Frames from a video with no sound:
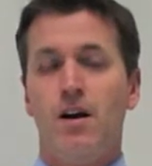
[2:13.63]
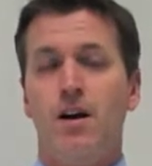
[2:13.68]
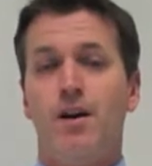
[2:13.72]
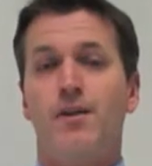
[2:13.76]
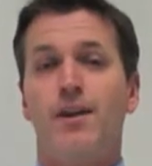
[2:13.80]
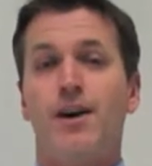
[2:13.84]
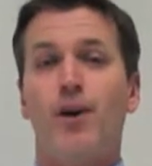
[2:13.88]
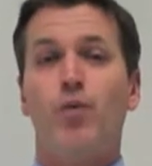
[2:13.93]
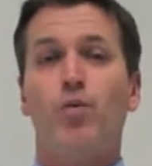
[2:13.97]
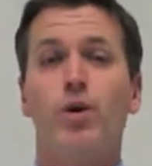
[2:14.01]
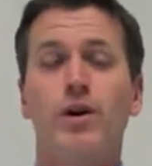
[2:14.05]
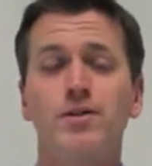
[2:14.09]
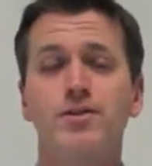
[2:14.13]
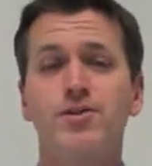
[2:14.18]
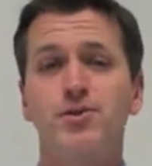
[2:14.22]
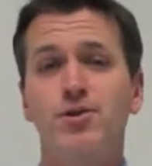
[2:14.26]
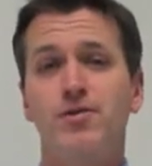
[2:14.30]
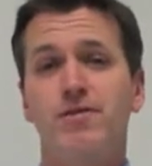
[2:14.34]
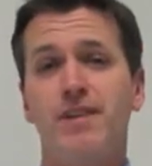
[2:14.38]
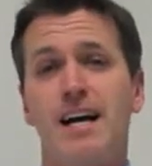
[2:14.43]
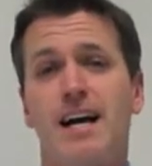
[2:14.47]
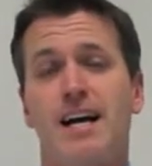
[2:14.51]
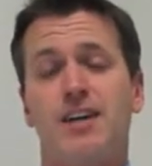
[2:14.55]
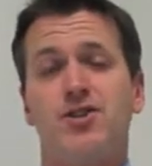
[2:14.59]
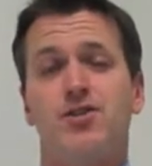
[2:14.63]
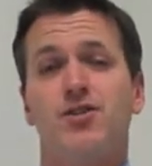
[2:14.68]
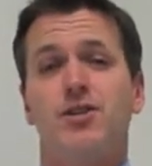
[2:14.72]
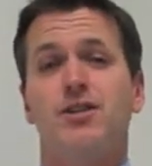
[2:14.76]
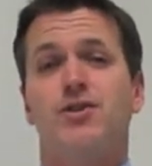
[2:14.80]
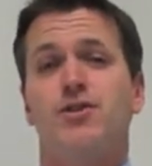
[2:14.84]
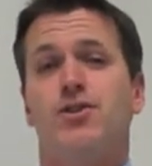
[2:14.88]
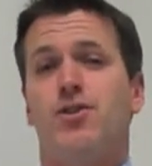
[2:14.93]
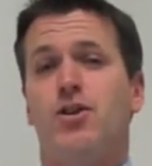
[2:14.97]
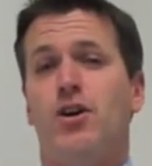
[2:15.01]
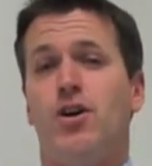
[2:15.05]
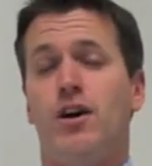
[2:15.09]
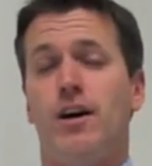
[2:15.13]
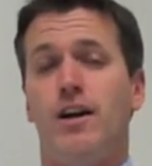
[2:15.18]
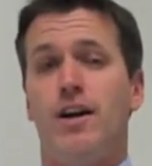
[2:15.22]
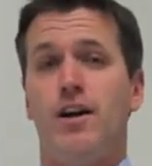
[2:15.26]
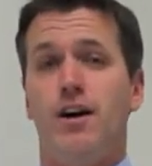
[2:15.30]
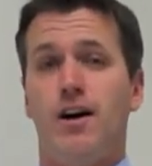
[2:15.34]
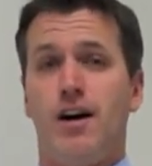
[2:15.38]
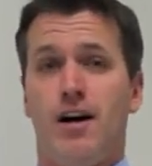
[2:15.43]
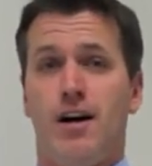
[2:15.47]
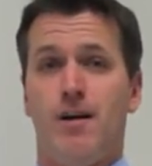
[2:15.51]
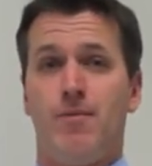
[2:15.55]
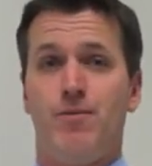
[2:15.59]
Now, once you've actually
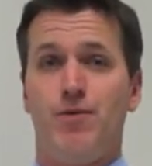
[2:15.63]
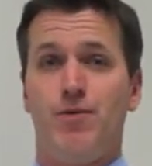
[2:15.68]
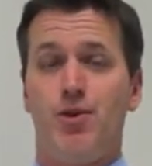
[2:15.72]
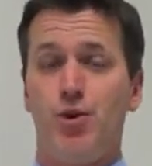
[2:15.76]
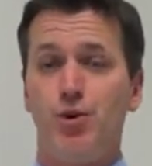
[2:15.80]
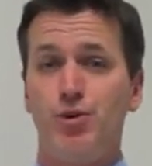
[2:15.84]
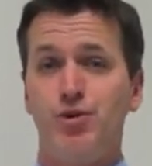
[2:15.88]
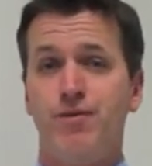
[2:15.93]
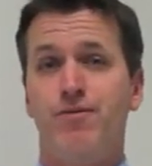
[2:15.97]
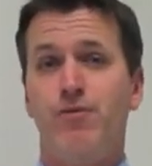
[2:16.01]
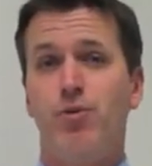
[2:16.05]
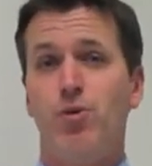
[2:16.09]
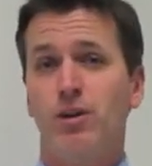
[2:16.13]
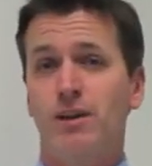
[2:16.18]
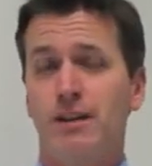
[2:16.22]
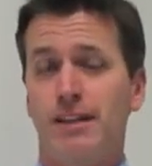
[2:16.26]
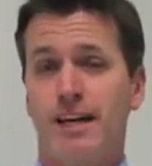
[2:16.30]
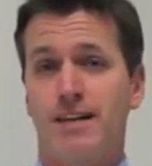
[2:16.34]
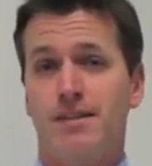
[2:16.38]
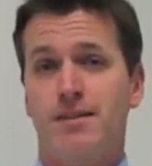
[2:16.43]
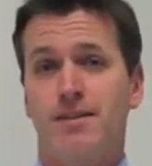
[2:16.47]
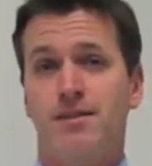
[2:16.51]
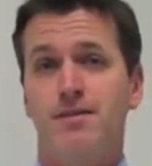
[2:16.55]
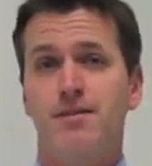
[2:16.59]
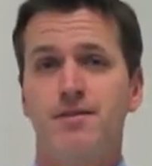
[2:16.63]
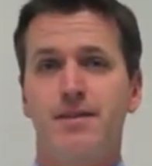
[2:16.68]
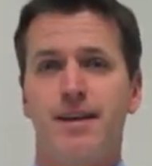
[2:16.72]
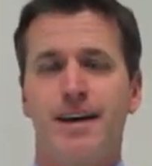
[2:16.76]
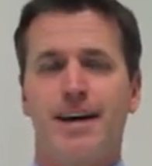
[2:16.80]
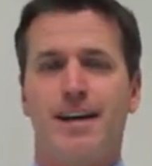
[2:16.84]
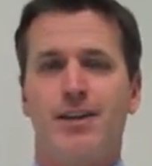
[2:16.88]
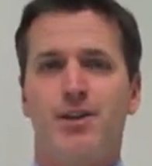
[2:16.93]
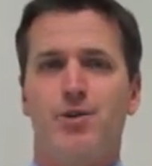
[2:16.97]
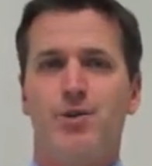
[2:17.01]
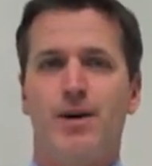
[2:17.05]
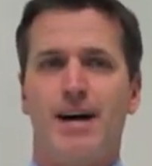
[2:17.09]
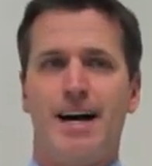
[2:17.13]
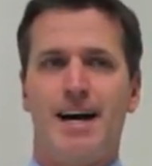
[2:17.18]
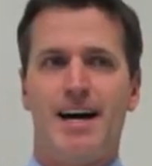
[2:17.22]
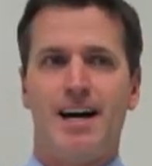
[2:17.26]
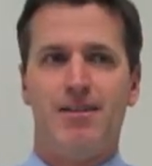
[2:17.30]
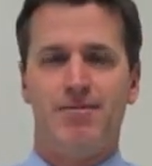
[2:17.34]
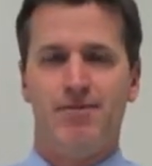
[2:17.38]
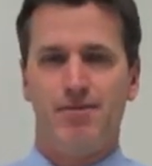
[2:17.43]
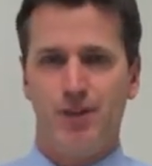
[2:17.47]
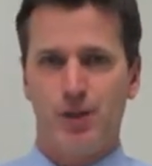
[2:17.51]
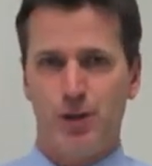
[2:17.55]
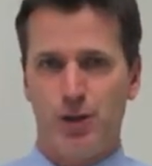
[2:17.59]
taught those 4 lessons and you
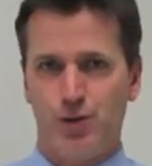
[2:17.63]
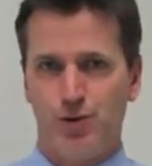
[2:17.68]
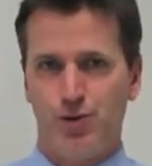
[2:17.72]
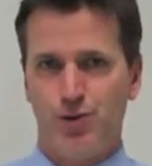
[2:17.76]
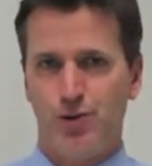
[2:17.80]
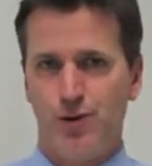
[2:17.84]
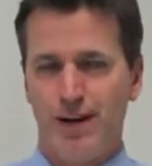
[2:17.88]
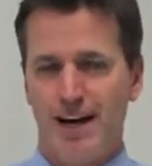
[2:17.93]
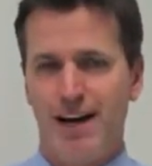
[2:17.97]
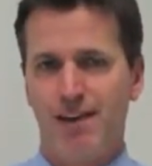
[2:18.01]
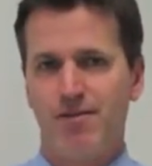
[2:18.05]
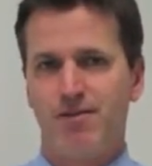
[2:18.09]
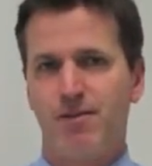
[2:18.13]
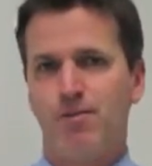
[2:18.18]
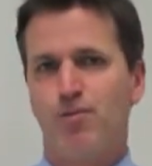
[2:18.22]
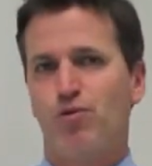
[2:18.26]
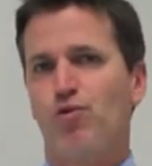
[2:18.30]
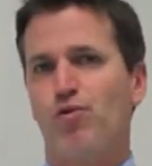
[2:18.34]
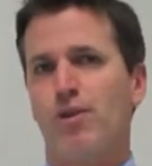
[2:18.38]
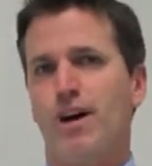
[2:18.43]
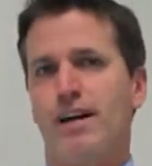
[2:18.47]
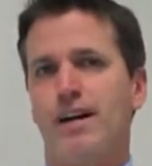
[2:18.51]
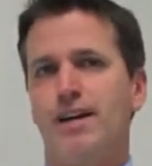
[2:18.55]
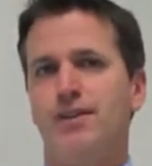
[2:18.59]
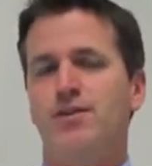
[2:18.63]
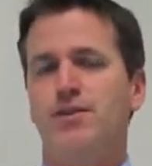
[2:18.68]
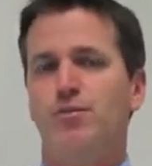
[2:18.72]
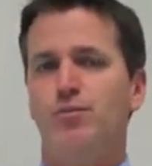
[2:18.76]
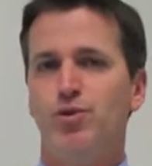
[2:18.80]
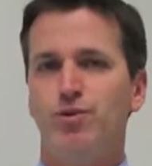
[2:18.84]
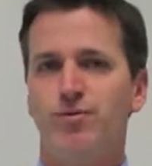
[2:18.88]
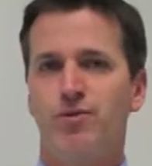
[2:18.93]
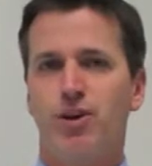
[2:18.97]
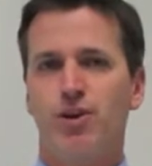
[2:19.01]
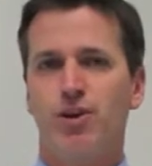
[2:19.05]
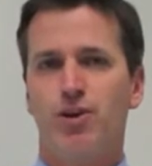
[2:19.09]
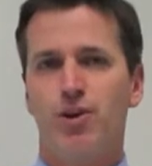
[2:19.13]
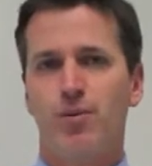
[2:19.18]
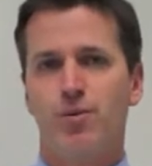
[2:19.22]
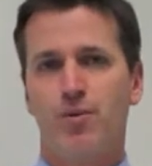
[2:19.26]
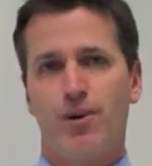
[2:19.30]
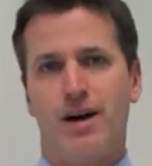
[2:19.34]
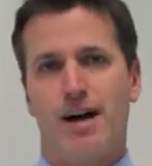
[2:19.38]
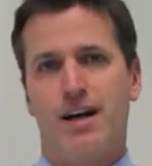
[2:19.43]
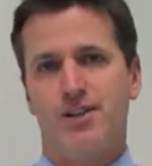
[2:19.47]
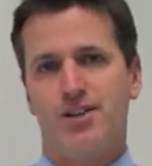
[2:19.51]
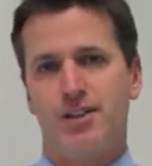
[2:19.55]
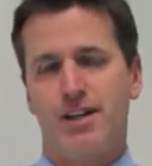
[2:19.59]
have them ready to move on to the
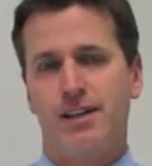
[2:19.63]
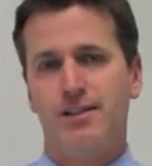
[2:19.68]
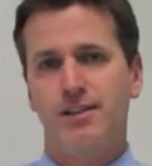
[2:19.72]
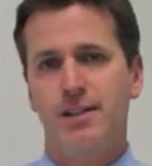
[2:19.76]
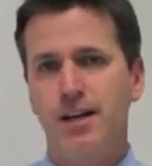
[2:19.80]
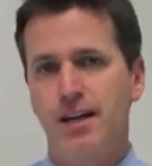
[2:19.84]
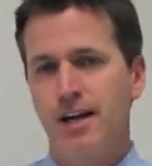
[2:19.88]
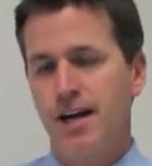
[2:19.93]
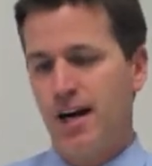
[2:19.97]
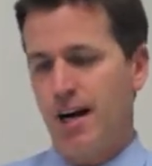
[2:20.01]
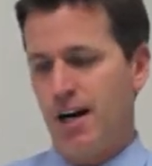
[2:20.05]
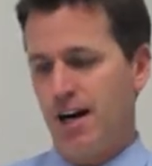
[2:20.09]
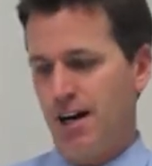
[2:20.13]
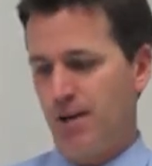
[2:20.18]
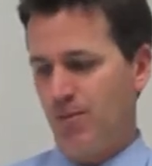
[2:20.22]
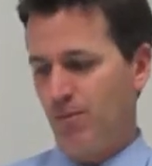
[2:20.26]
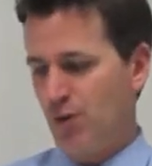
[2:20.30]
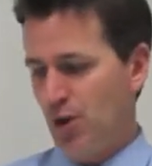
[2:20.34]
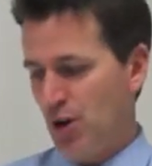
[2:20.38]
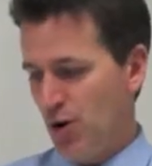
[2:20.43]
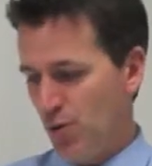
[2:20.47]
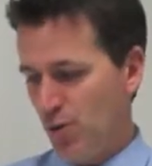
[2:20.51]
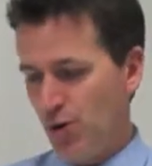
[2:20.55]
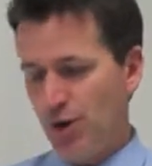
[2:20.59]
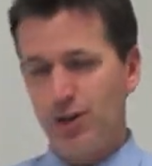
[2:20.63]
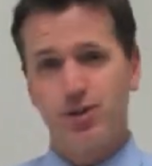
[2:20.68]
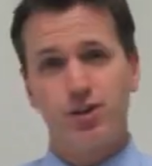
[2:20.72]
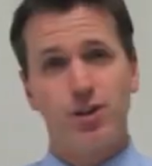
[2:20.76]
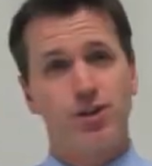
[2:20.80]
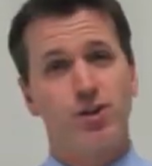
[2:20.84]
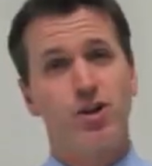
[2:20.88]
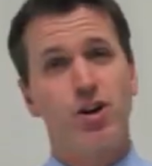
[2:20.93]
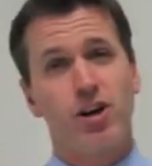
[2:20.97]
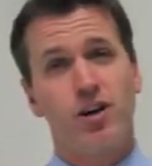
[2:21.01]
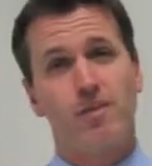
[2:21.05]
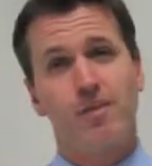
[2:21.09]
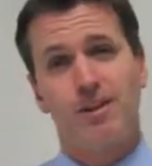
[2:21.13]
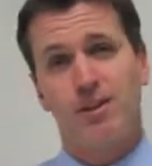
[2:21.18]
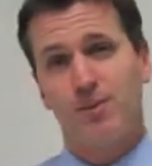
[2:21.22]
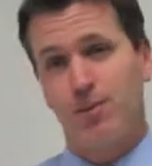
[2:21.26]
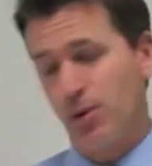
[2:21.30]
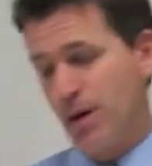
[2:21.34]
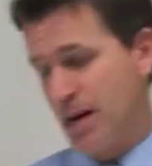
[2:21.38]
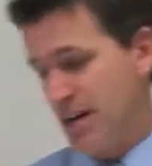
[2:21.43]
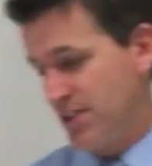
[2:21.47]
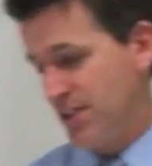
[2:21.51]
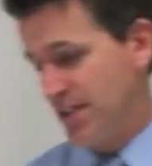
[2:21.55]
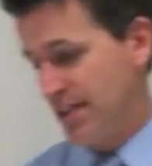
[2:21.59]
project, we can start talking about the
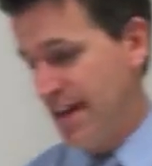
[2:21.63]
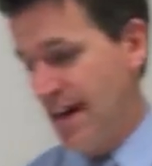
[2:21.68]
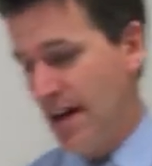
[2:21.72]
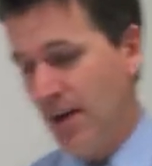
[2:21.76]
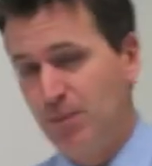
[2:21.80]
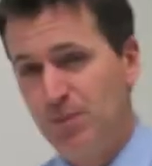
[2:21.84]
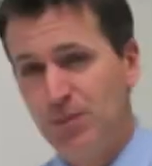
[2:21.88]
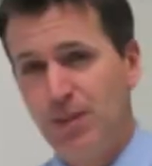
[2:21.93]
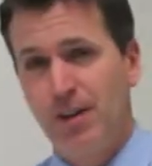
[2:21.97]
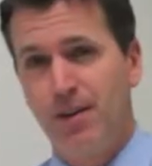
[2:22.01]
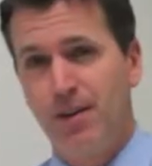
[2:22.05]
project now.